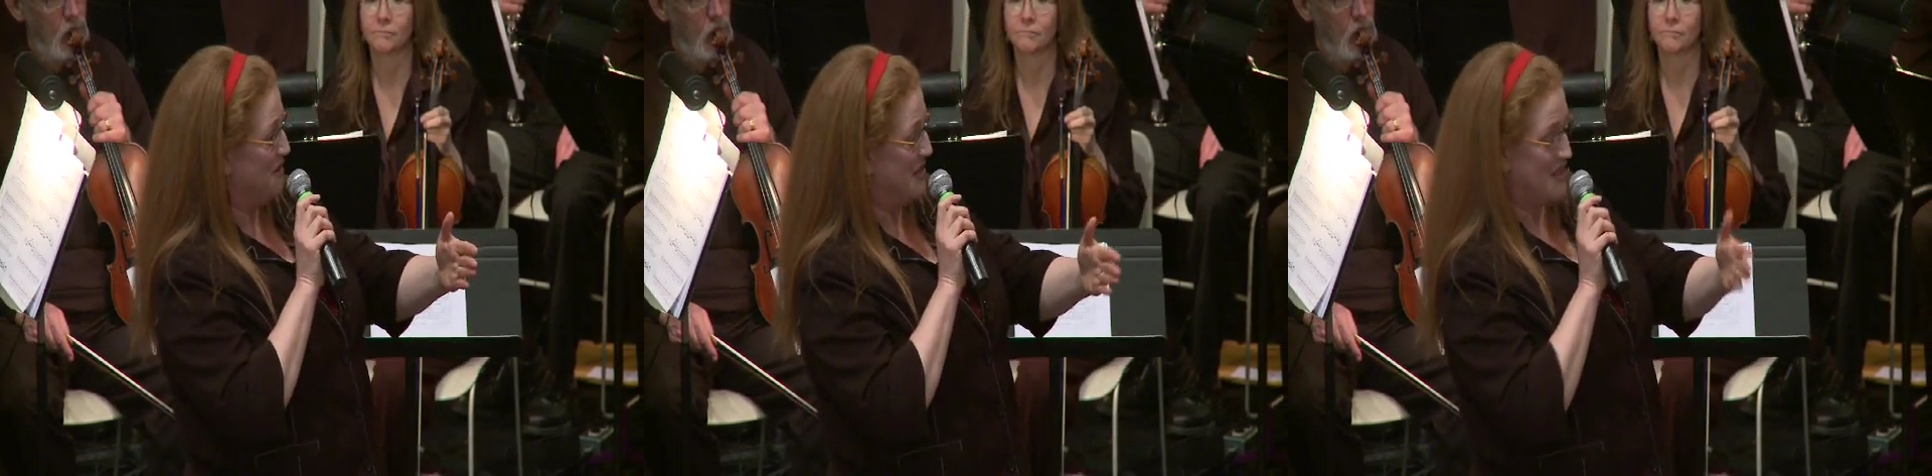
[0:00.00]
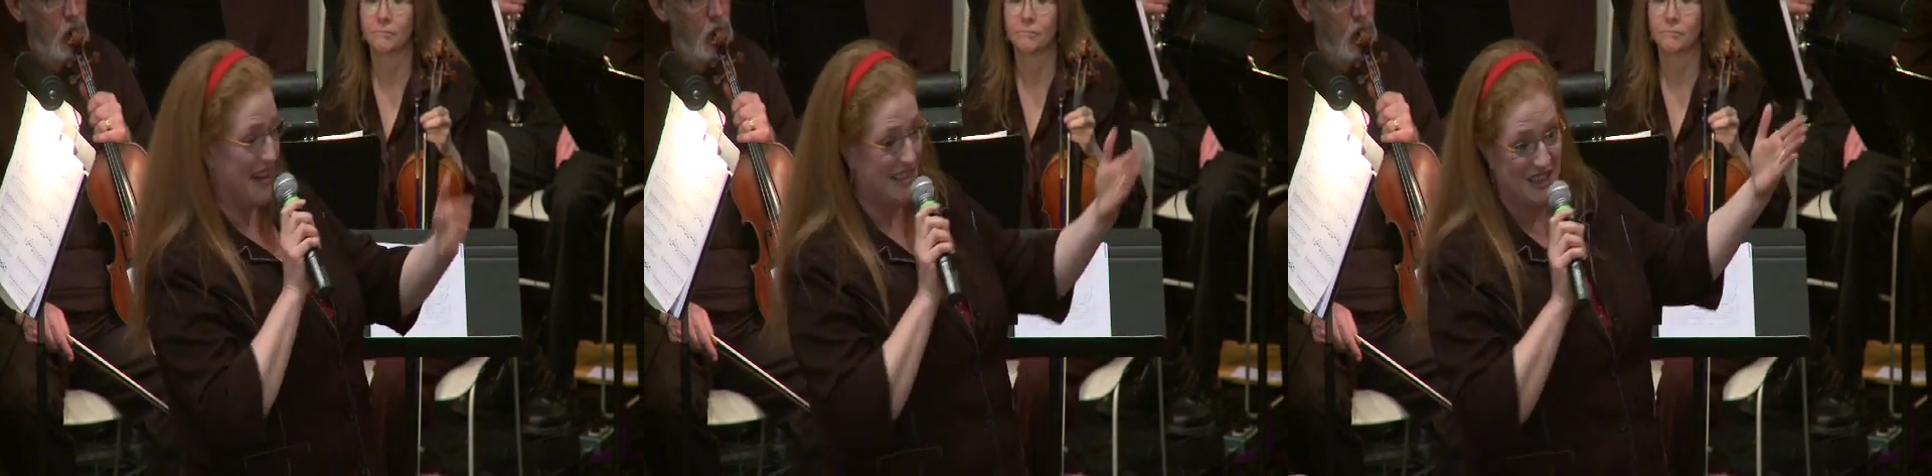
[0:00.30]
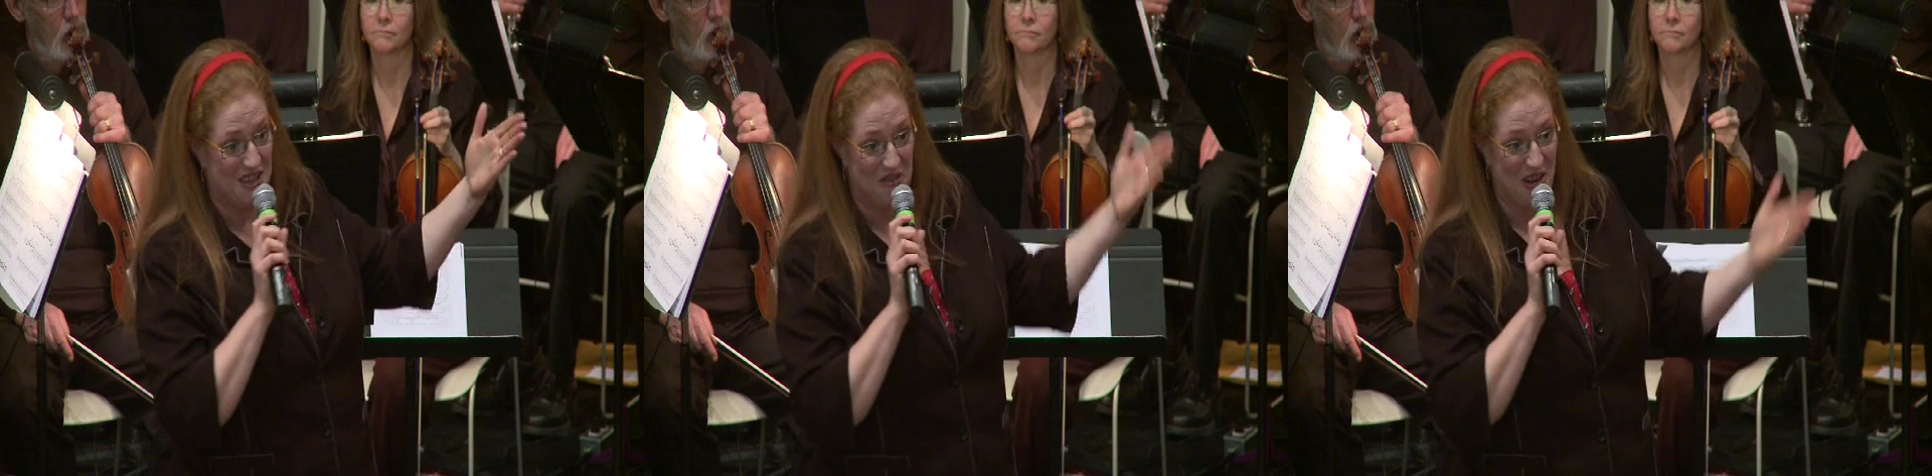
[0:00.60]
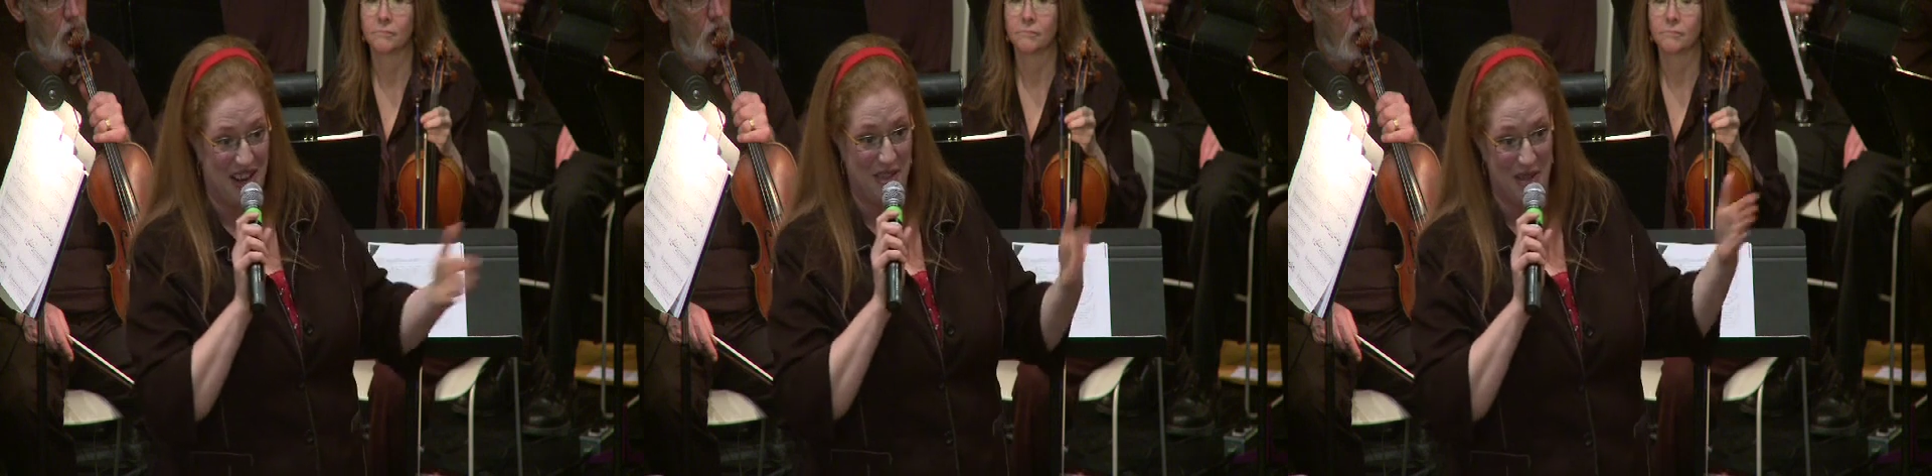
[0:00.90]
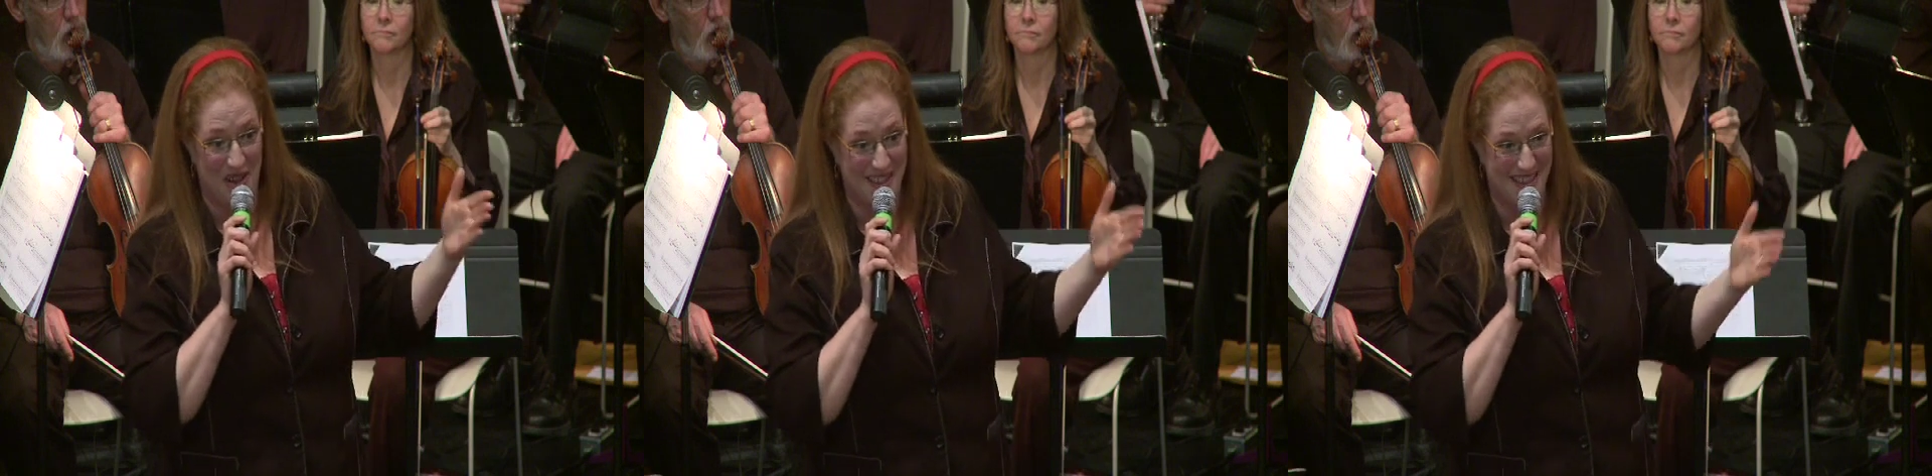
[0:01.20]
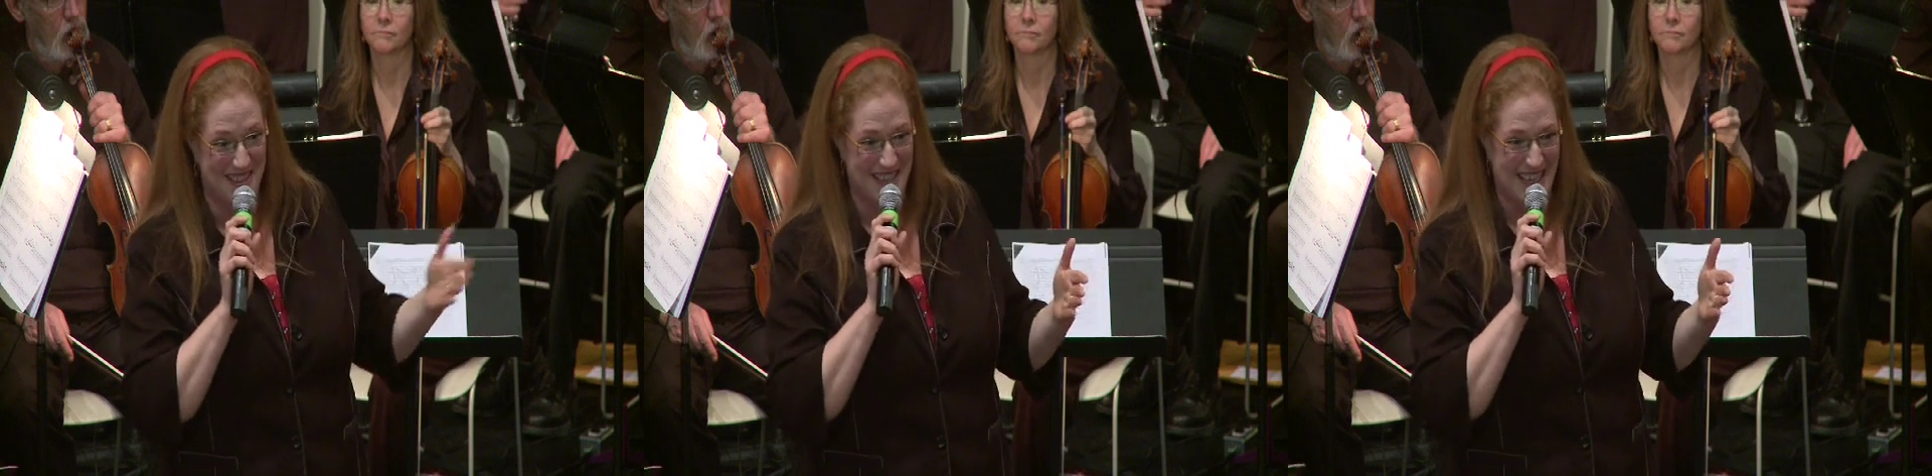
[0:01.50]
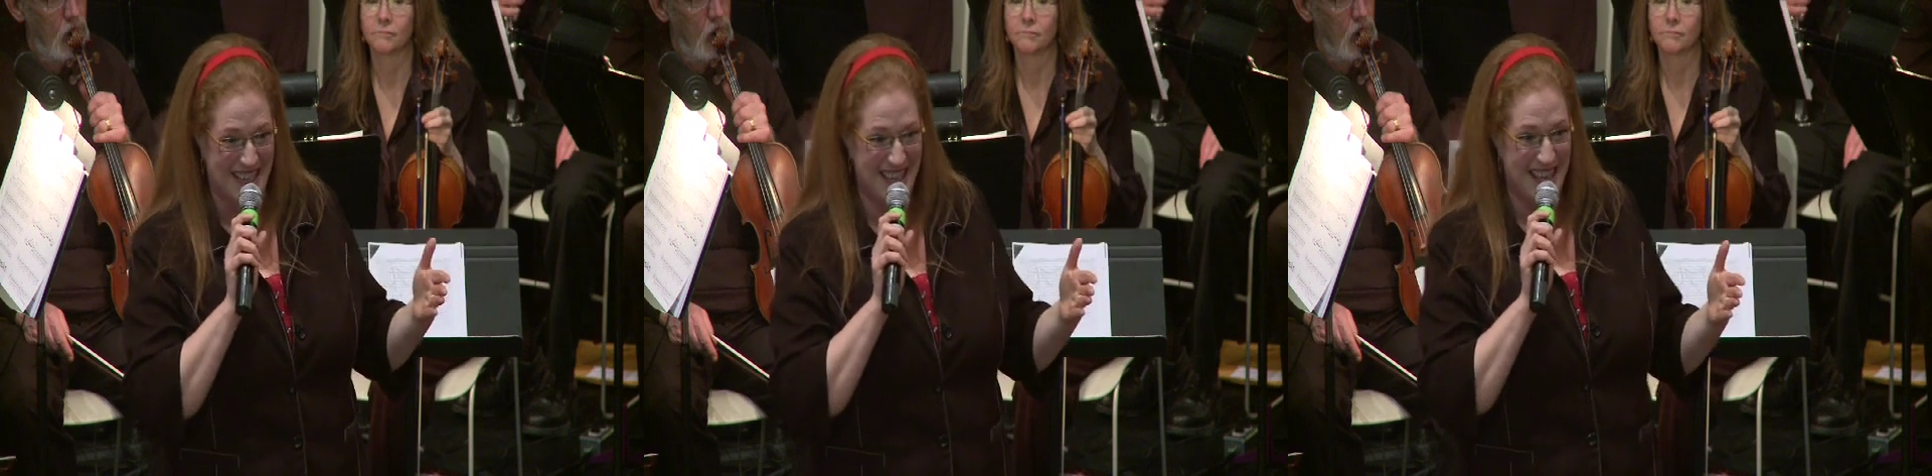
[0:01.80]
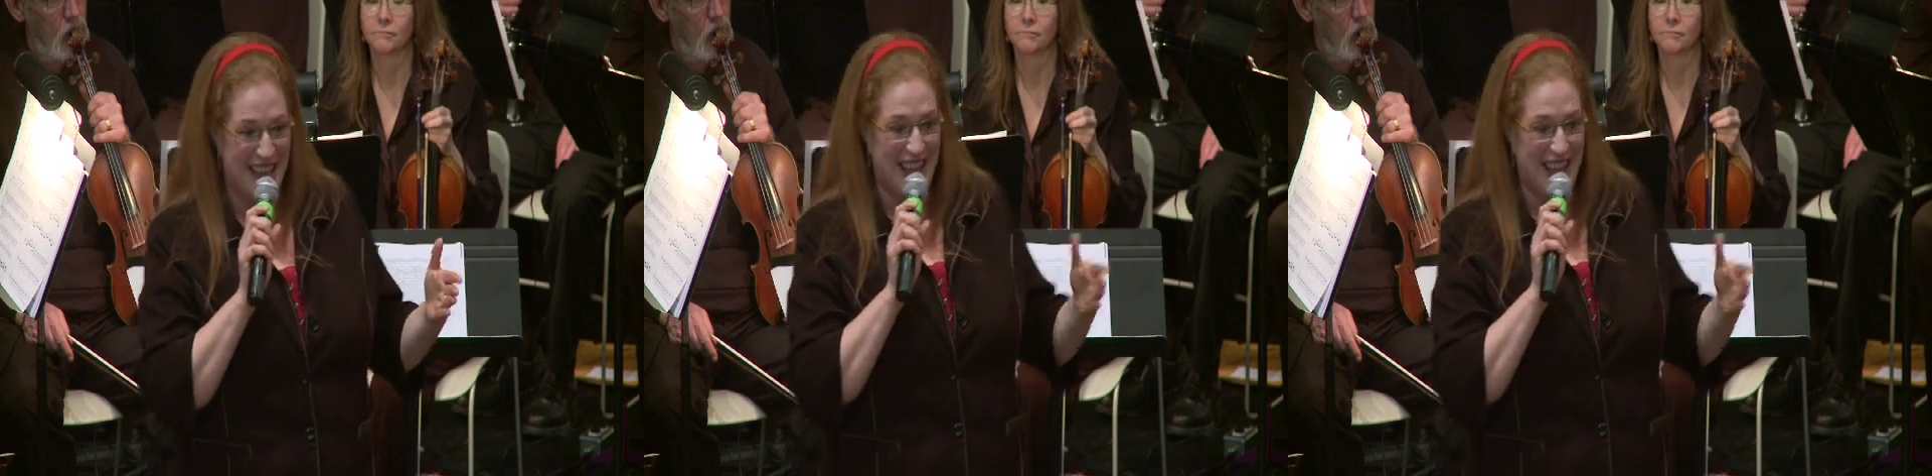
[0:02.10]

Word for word: which I didn't know where anything was in those days.